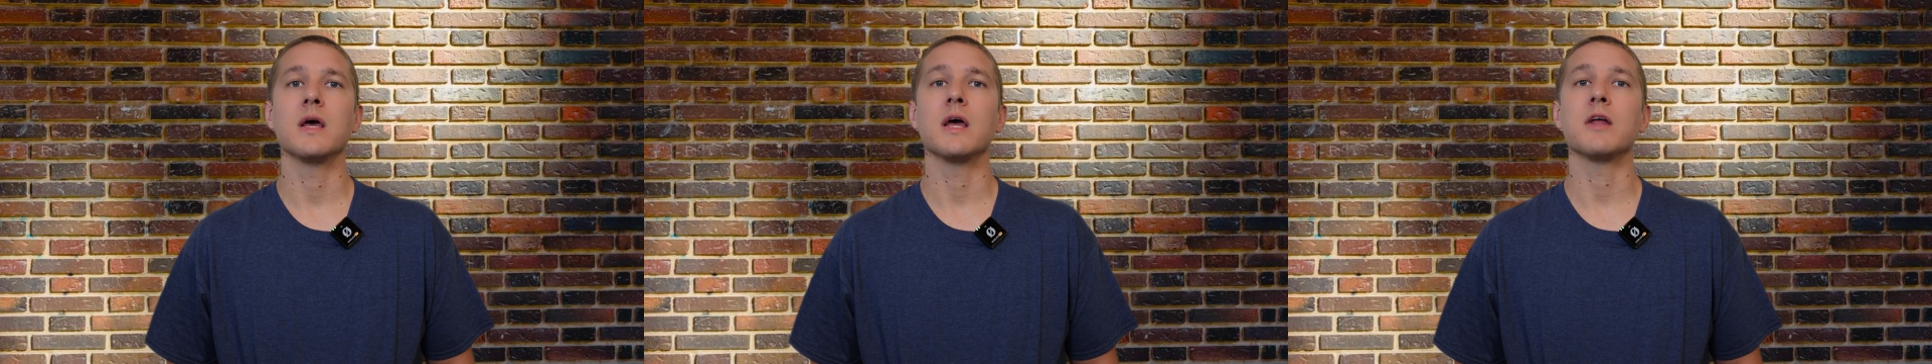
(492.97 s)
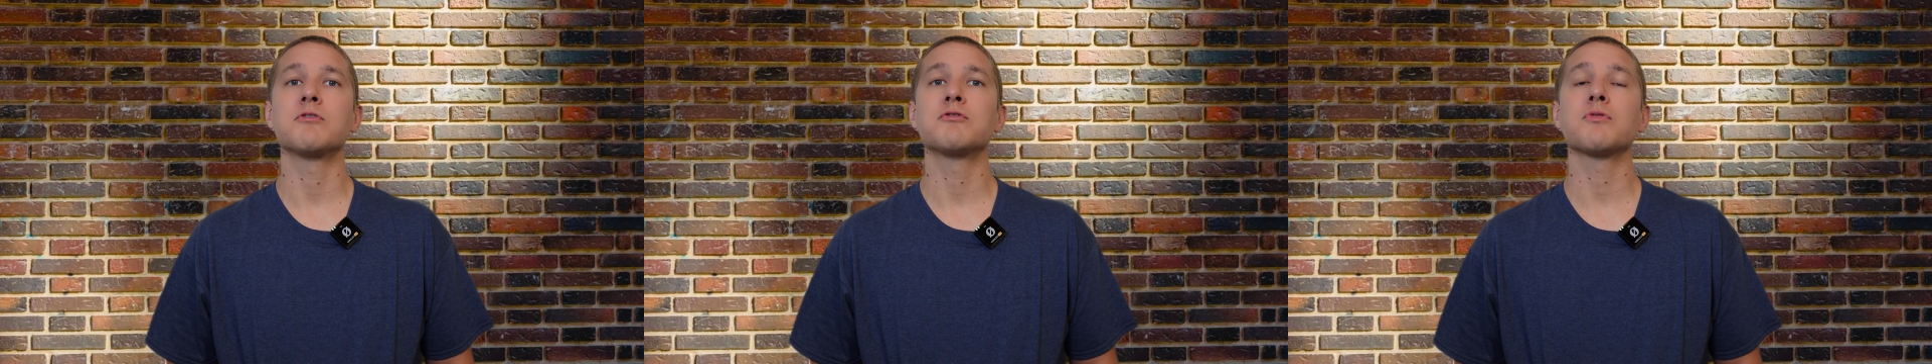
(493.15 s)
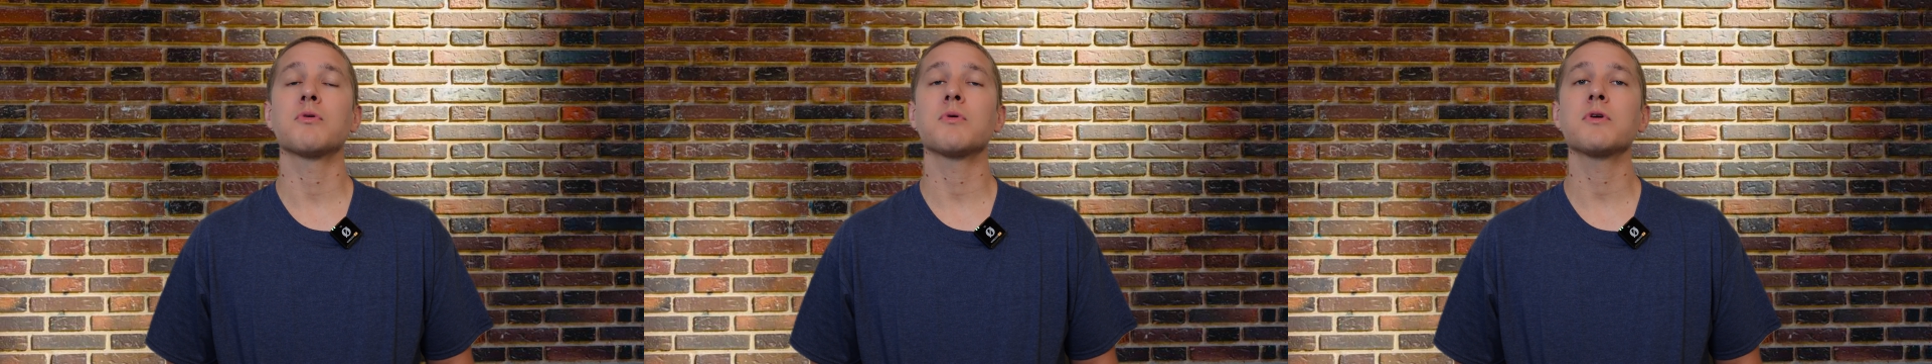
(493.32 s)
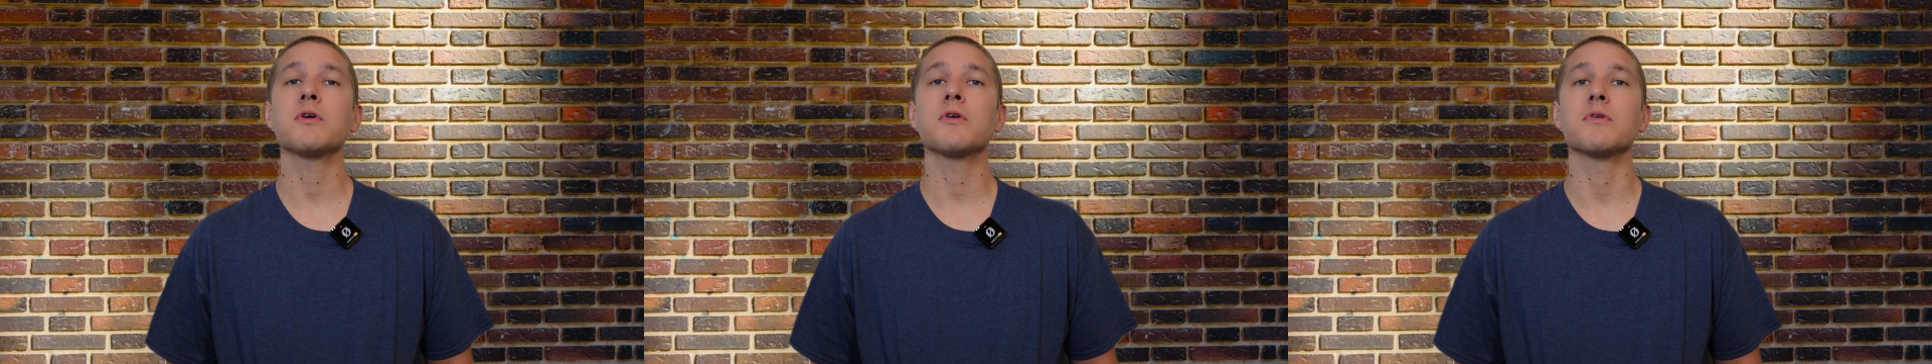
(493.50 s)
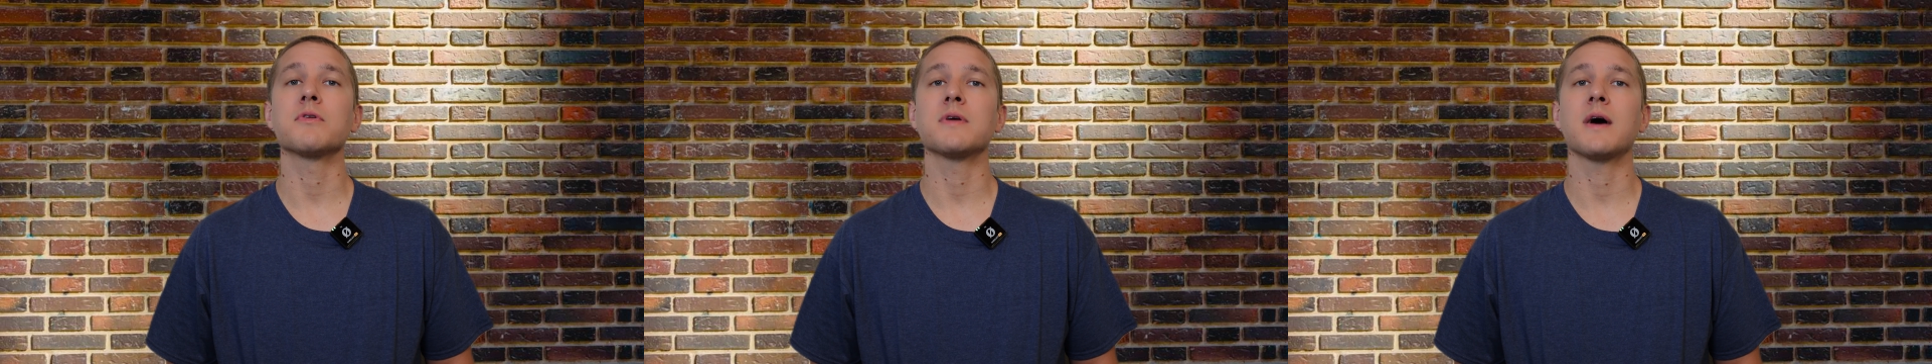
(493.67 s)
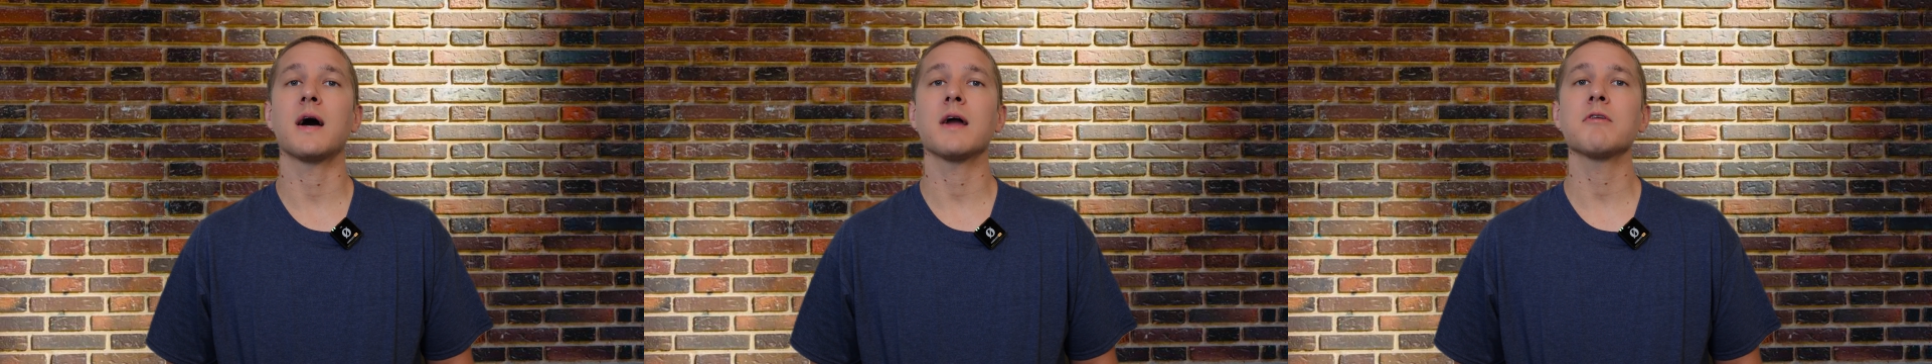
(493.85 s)
Ensure your
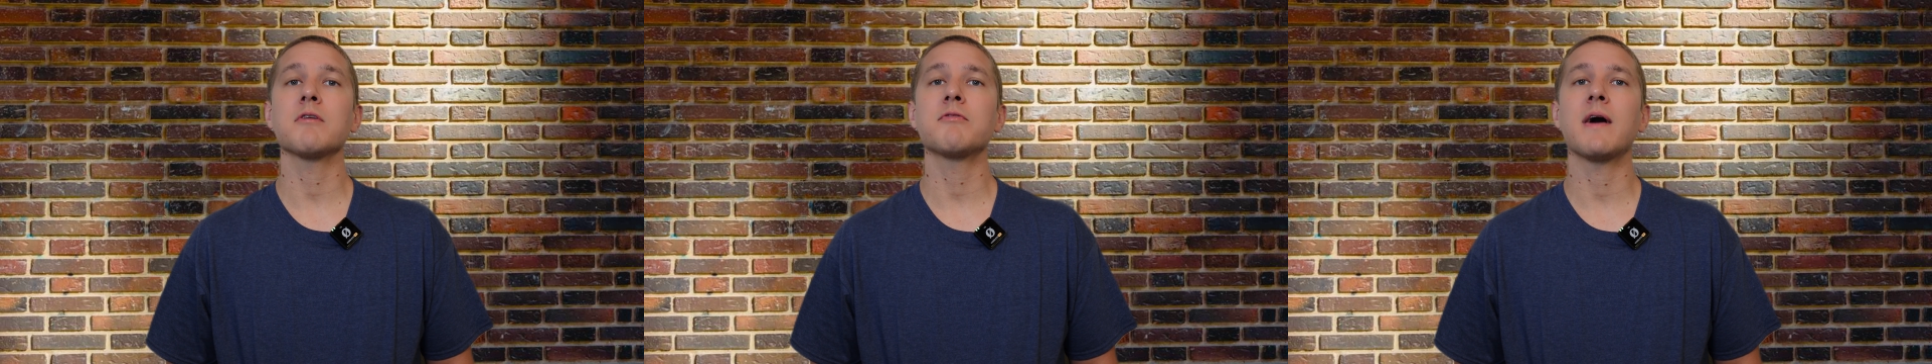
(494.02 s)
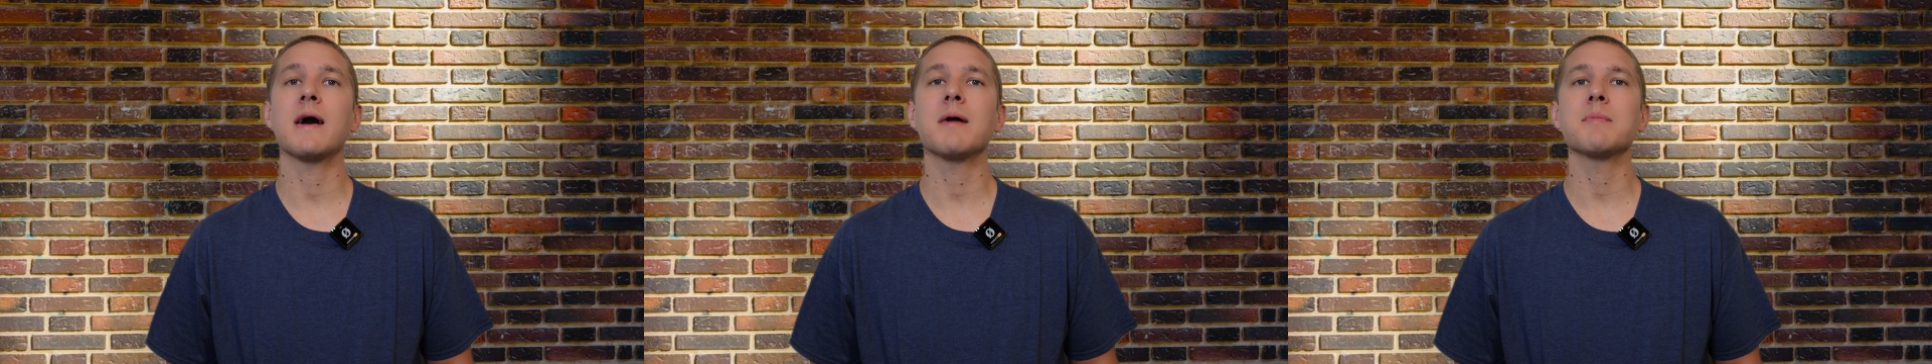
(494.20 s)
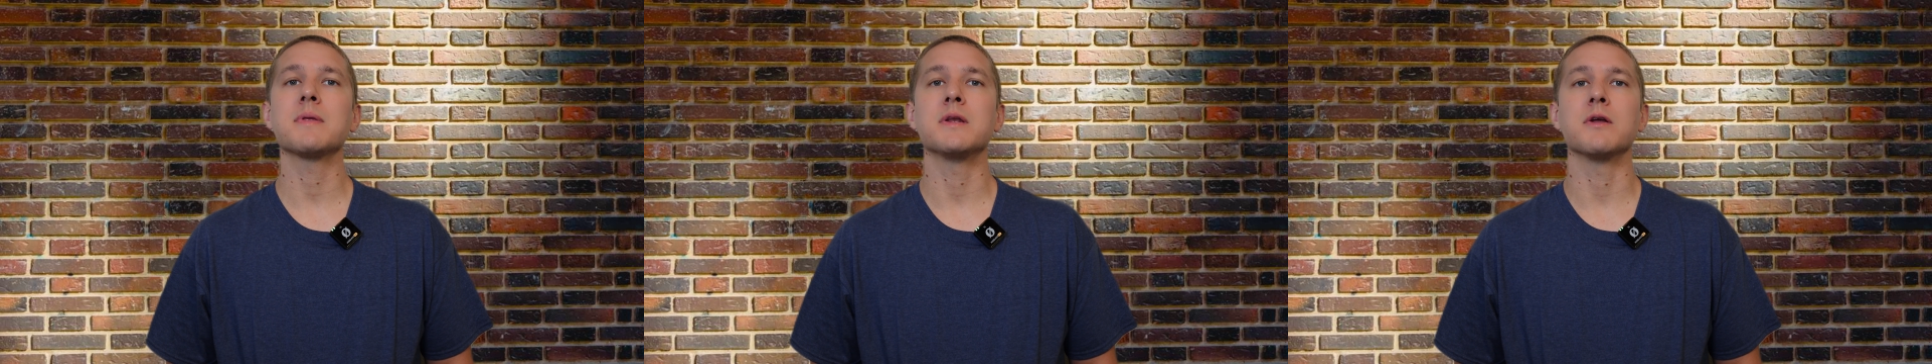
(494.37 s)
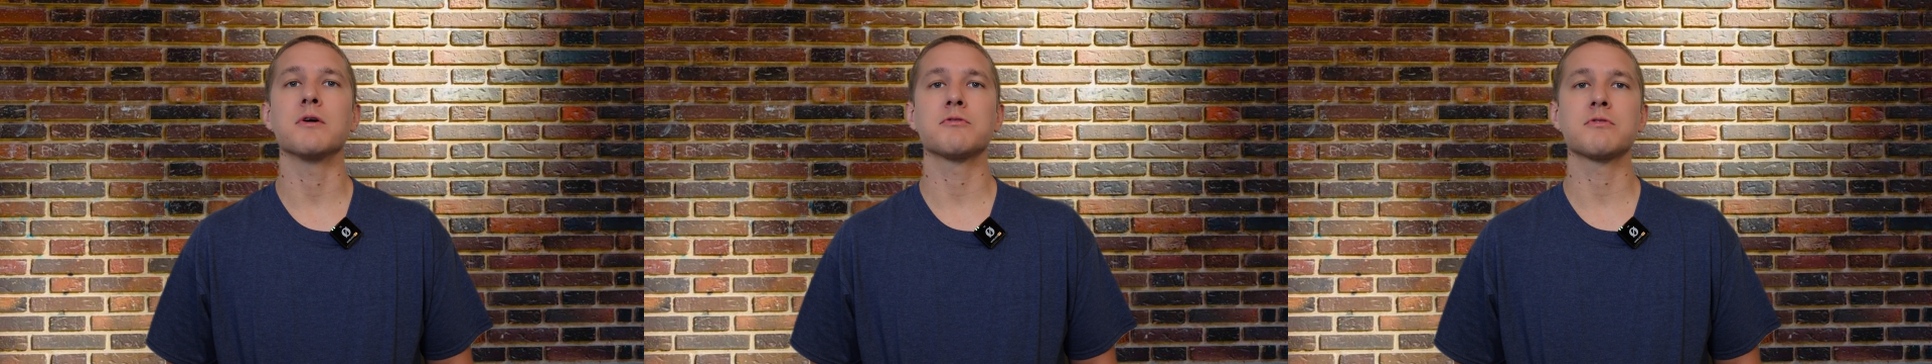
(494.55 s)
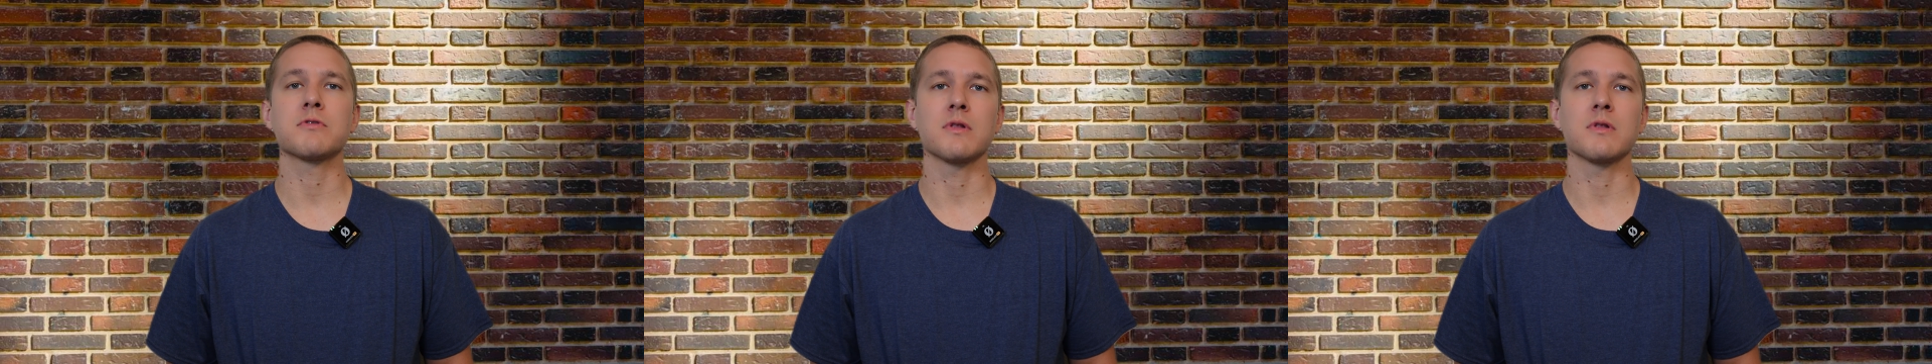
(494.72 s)
entire family knows